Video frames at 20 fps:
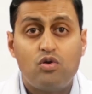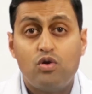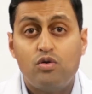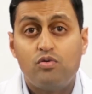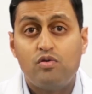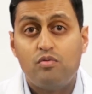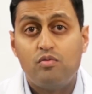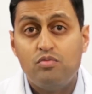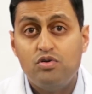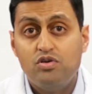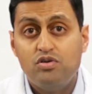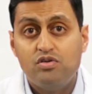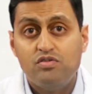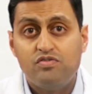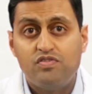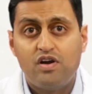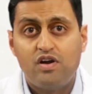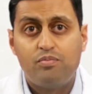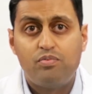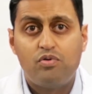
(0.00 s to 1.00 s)
or
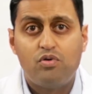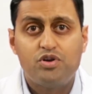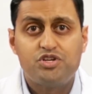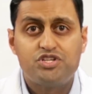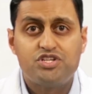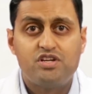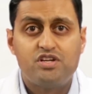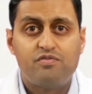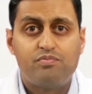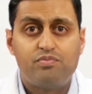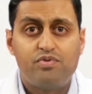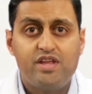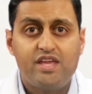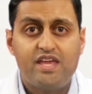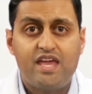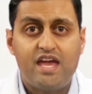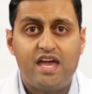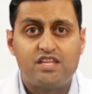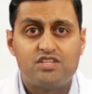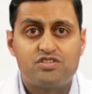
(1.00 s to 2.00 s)
remove a portion of
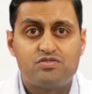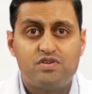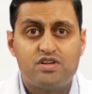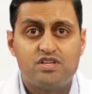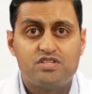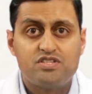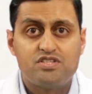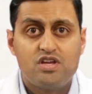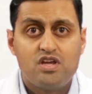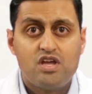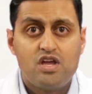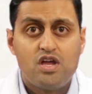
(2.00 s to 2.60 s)
precancerous